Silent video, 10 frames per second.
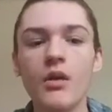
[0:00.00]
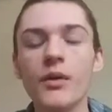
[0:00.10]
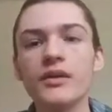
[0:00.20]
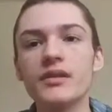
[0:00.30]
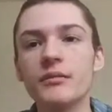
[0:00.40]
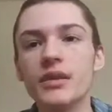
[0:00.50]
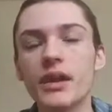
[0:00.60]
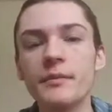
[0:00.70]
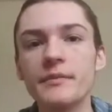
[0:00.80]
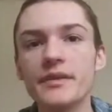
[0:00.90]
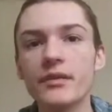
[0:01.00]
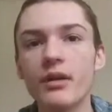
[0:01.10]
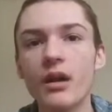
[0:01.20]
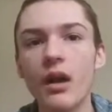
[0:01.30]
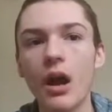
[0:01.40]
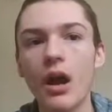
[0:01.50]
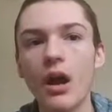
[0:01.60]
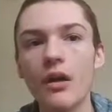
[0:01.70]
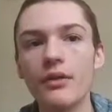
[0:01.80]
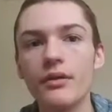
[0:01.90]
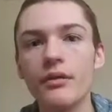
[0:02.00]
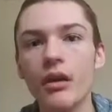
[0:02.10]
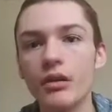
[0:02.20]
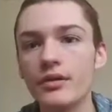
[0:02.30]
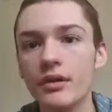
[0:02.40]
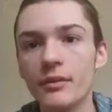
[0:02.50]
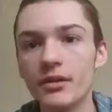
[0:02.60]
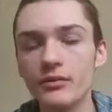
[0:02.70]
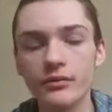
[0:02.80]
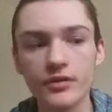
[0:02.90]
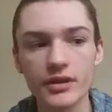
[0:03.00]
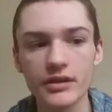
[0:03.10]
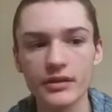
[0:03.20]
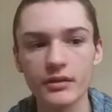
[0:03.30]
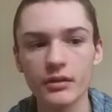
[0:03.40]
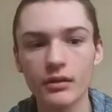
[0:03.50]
where sometimes our stomachs will just